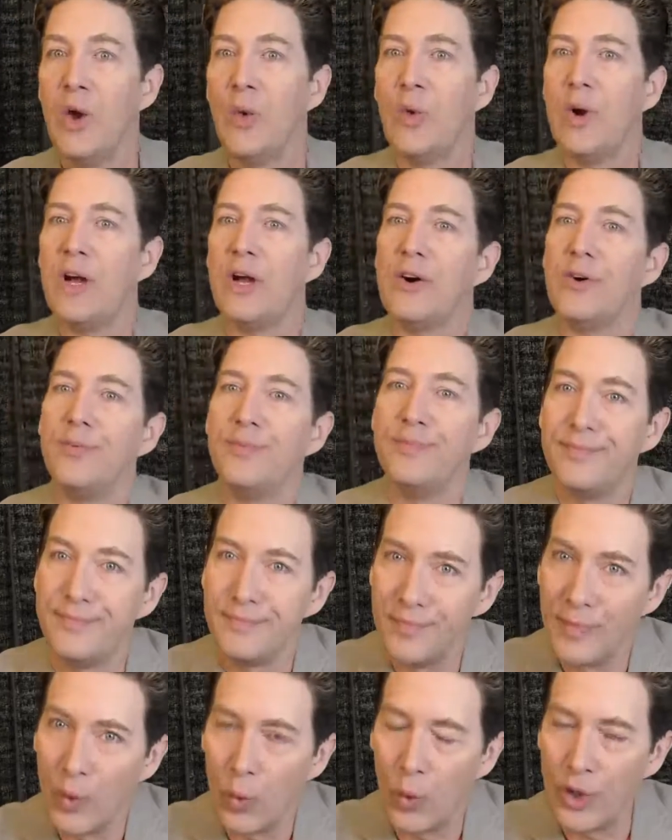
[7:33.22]
Well,
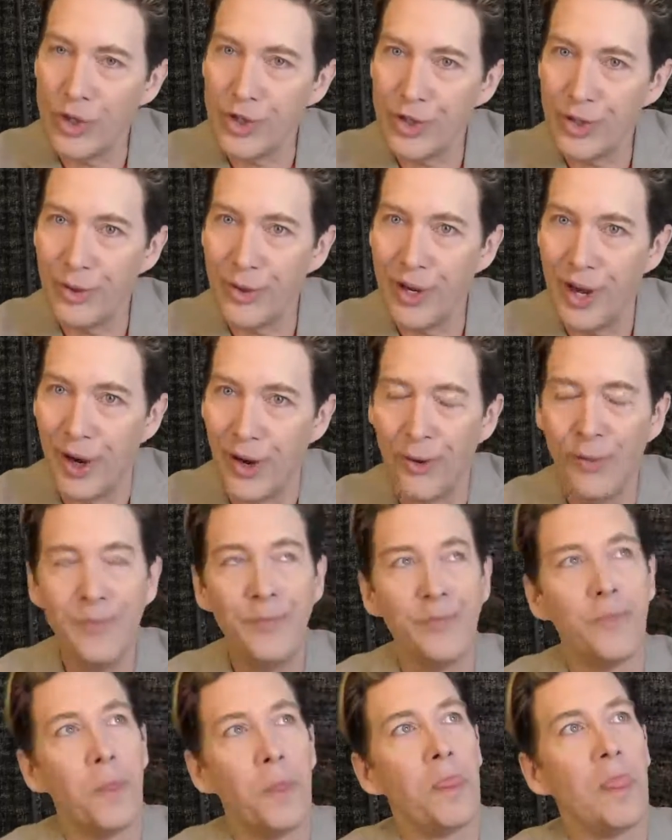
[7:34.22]
wouldn't you know,
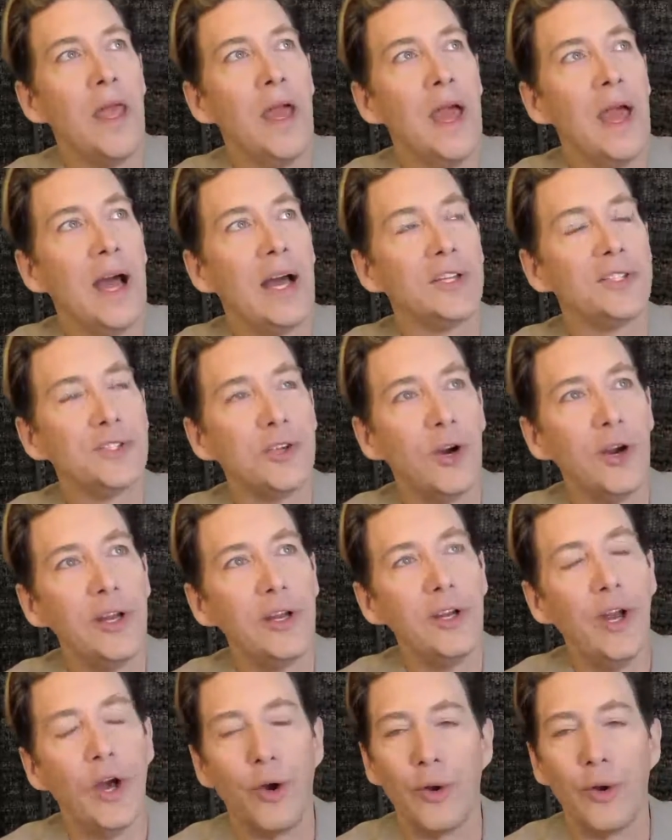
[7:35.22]
I started
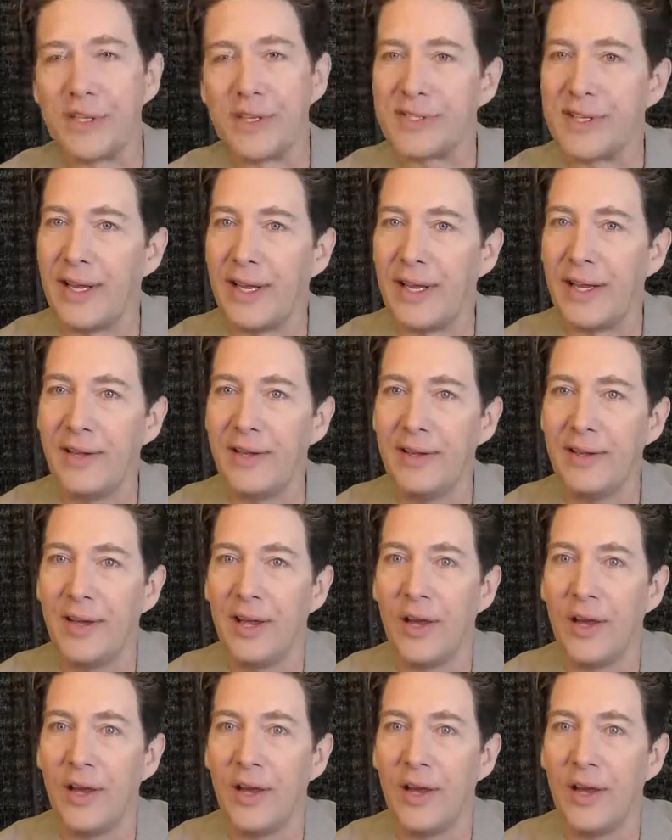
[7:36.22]
noticing